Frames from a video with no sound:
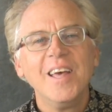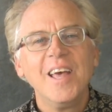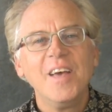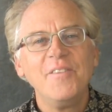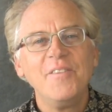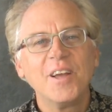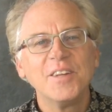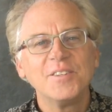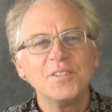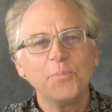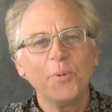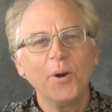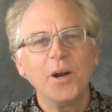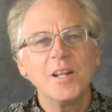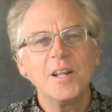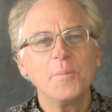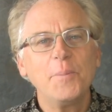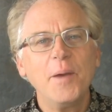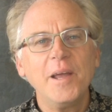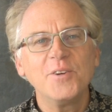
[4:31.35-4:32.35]
If you can support,
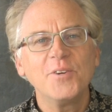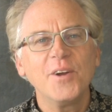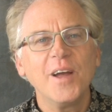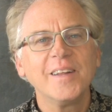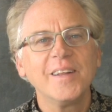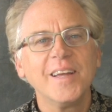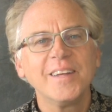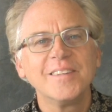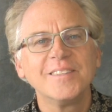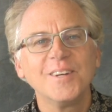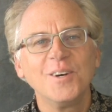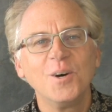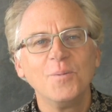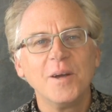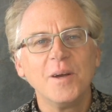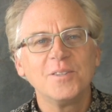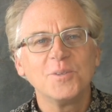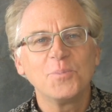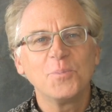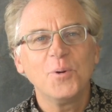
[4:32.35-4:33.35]
hit the Patreon. Thanks to all
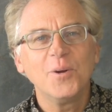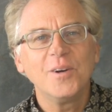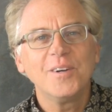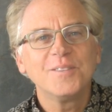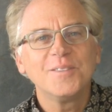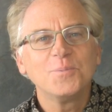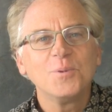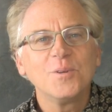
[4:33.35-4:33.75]
my supporters.